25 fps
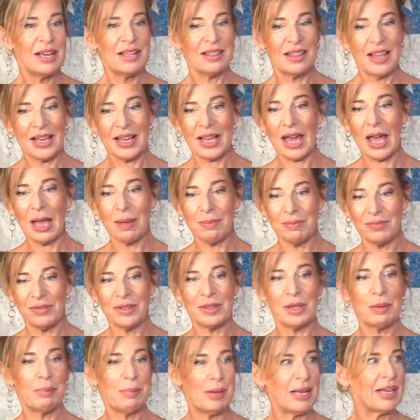they came for
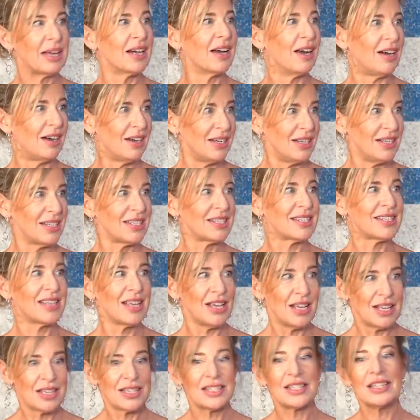the big guys.
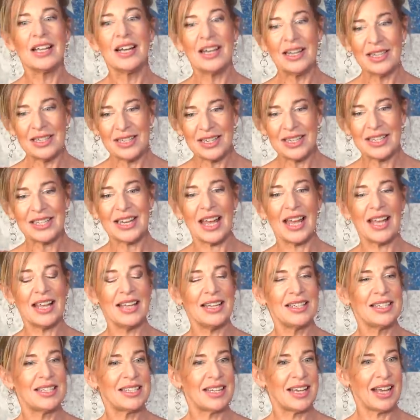Certainly
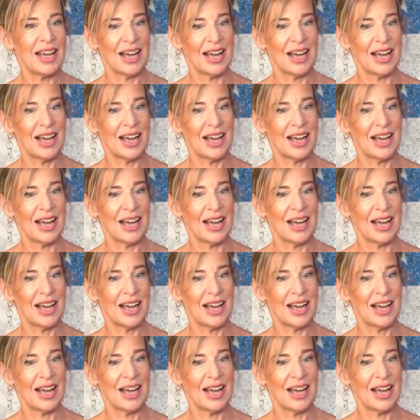Tate,